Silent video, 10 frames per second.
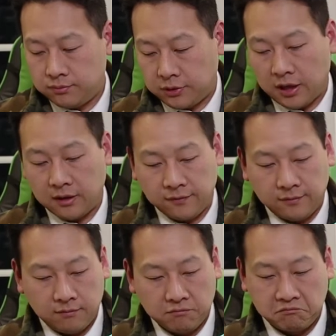kind
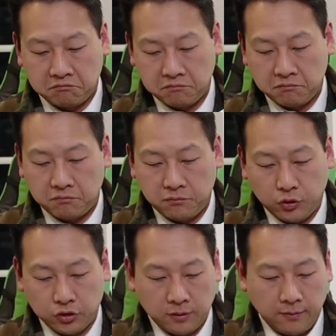of
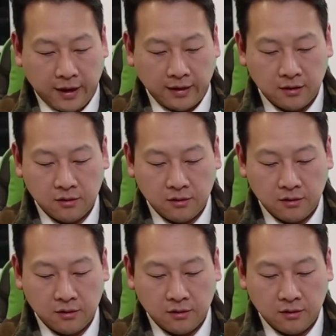push it back,